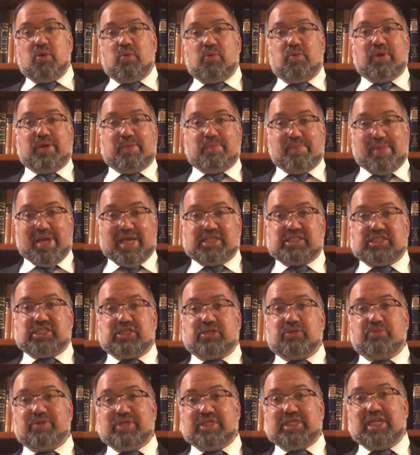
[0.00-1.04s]
we missed,
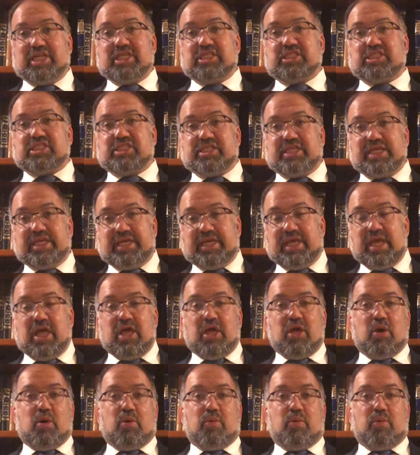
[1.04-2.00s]
we didn't see,